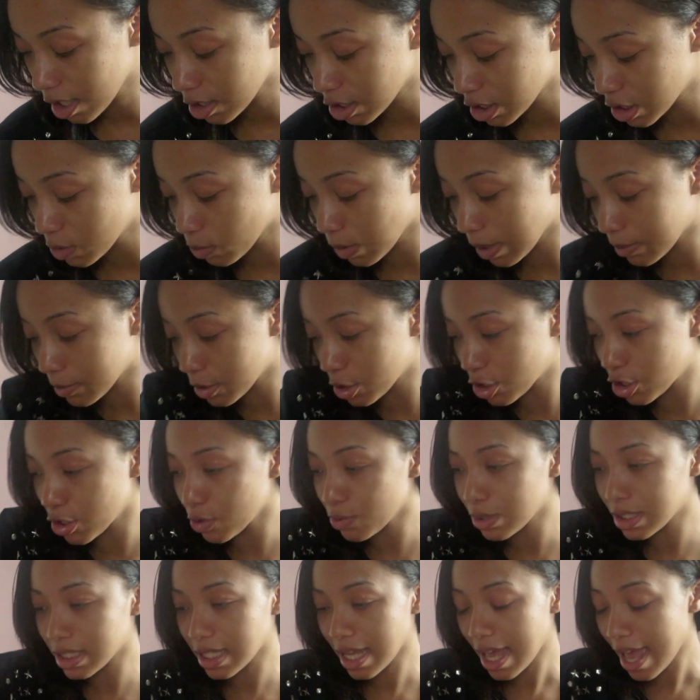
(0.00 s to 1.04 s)
a
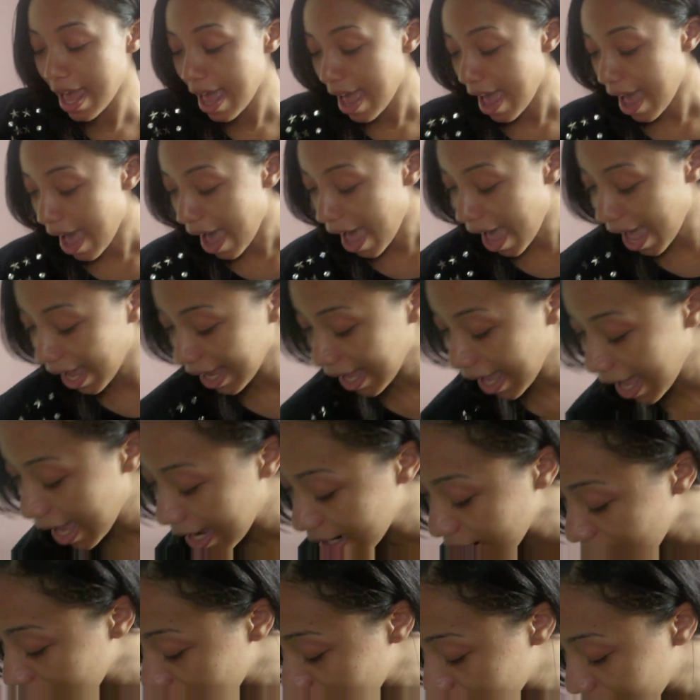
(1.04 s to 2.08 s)
swimsuit I
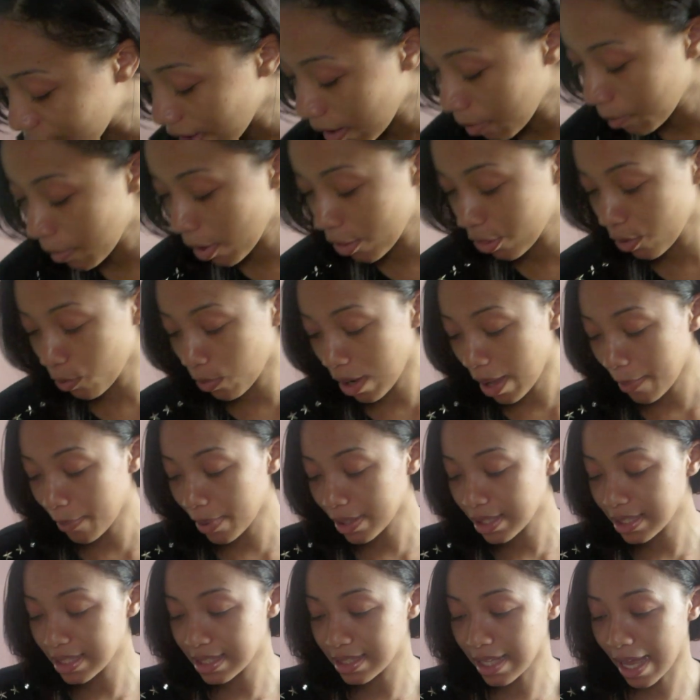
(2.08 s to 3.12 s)
got from the
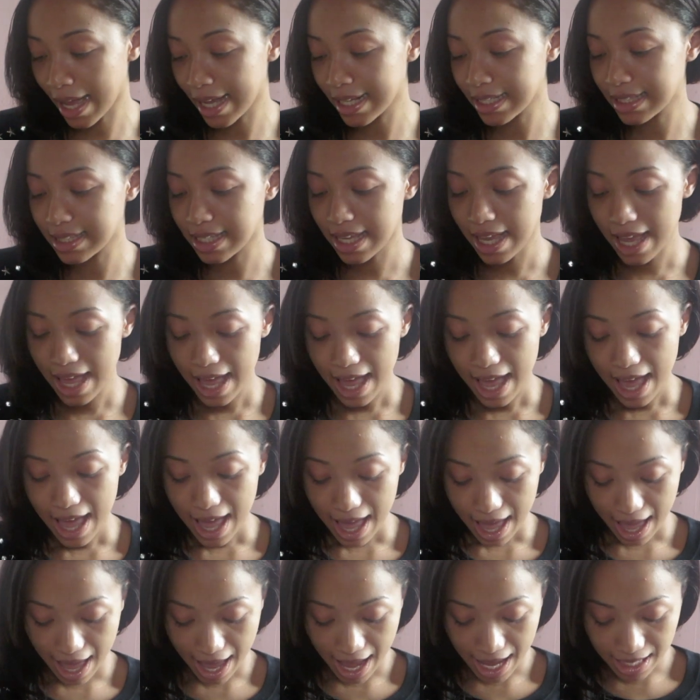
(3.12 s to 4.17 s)
website
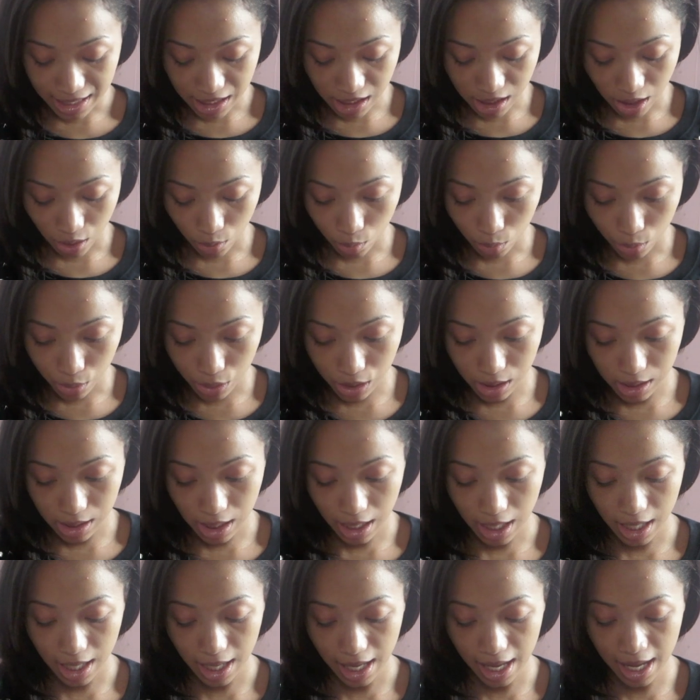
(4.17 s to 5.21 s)
ASOS.
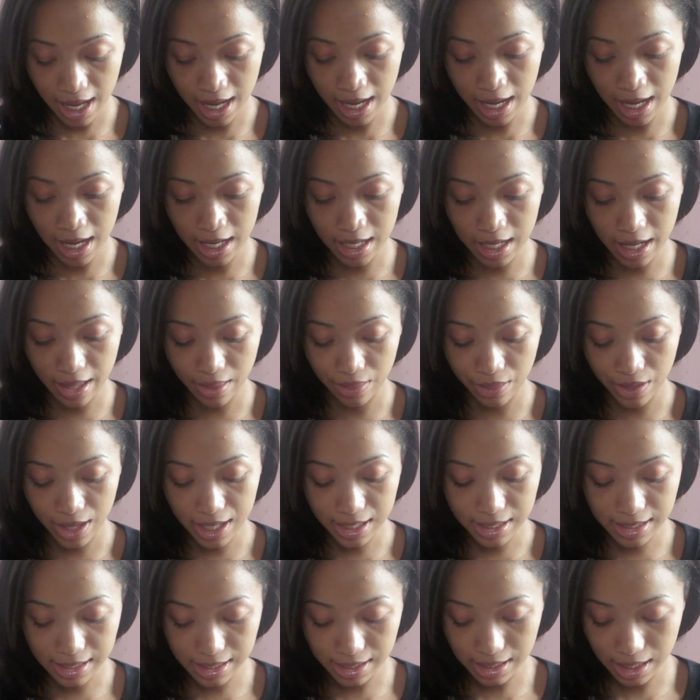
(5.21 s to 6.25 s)
And
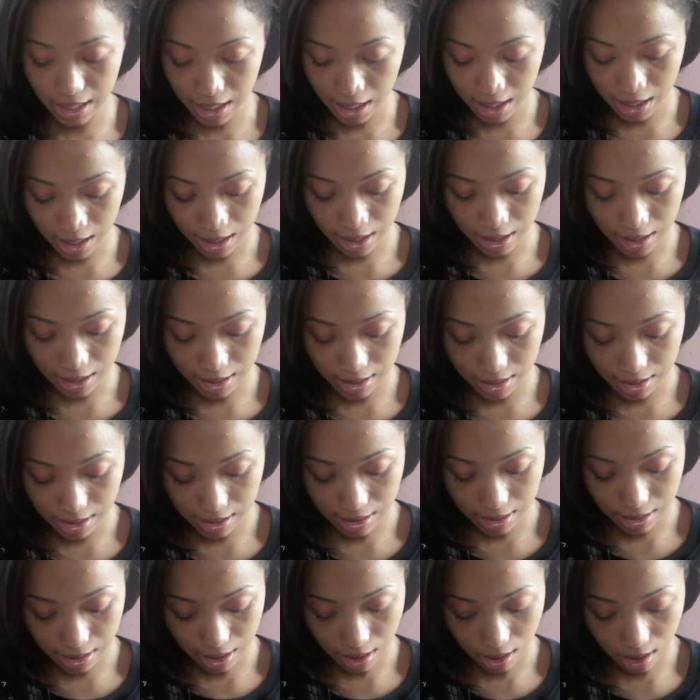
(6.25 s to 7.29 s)
this
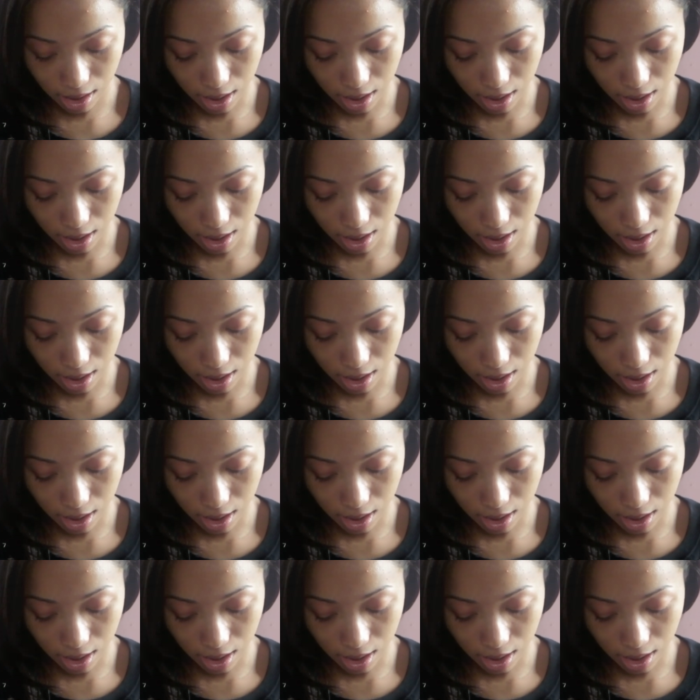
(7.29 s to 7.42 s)
is